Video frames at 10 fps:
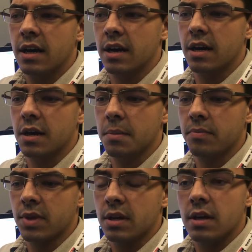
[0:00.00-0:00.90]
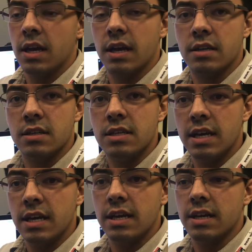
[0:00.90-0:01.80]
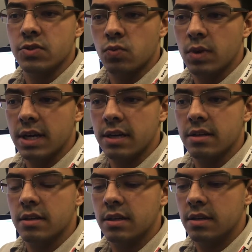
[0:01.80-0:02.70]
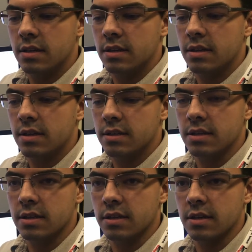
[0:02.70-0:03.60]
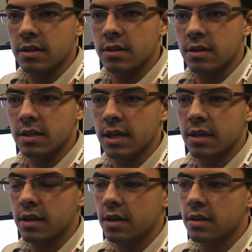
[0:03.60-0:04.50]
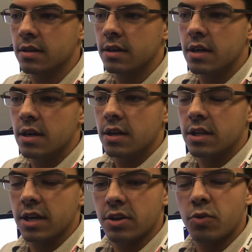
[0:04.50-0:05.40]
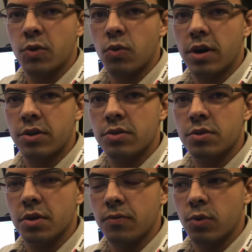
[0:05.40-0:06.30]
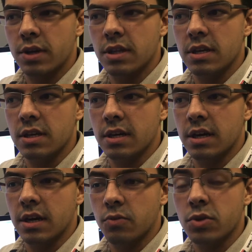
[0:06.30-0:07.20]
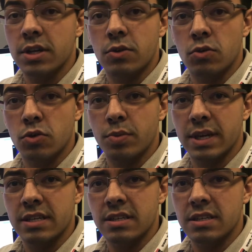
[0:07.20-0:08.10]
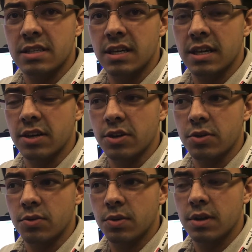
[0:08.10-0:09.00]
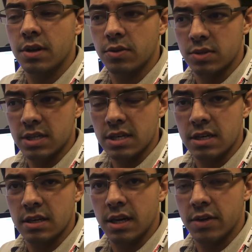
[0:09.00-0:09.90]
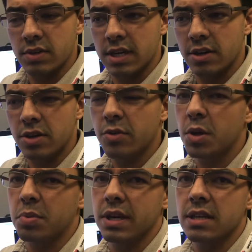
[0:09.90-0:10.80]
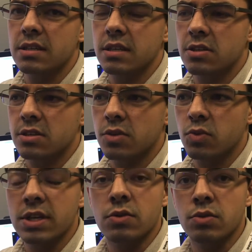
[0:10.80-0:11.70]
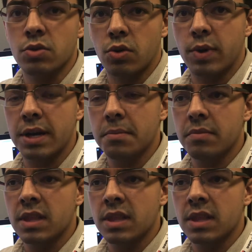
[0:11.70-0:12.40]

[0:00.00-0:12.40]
Um, and today as well, let's see, gonna take a take a quick walkthrough of one of the uh, really cool places that I get to go go see every day here. Not really a place, it's just a really cool doorway.